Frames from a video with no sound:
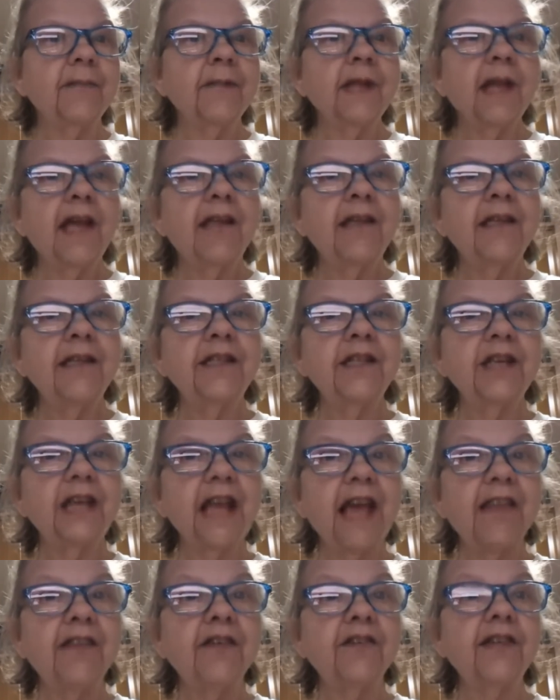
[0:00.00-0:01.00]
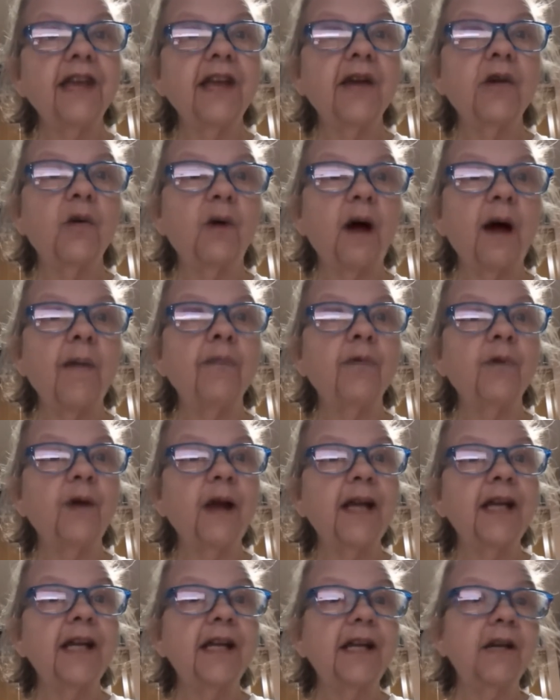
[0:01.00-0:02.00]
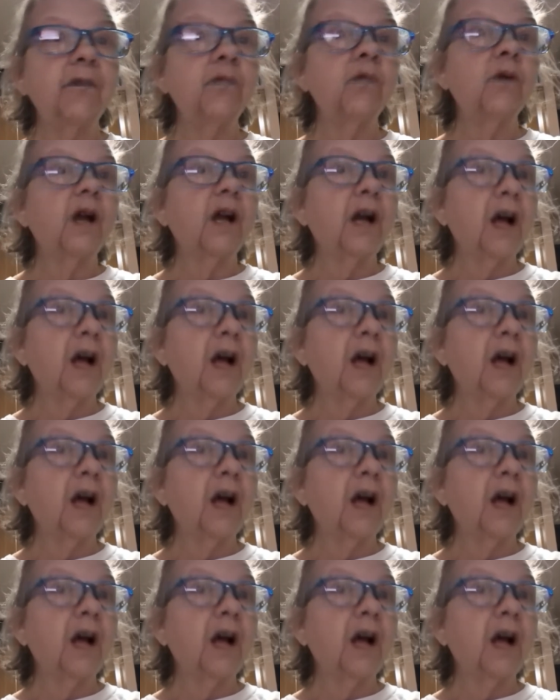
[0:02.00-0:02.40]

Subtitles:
And together they cooperated in what